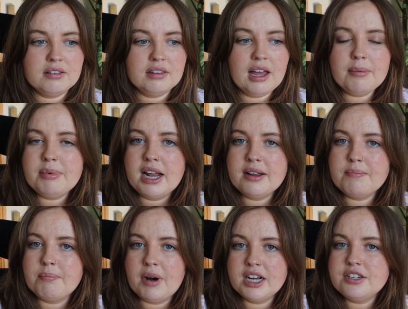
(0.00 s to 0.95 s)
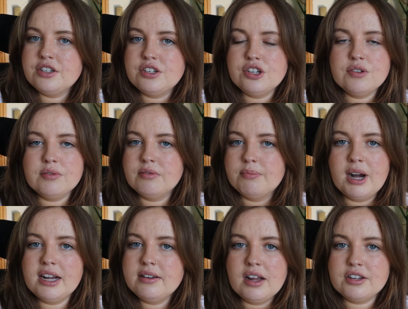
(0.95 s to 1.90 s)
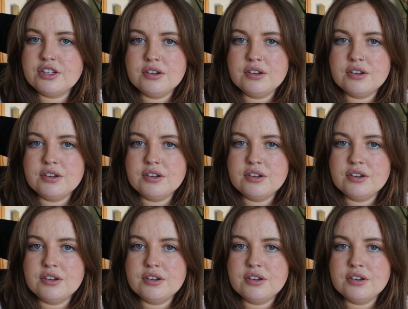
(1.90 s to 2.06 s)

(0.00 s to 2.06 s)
that plant might not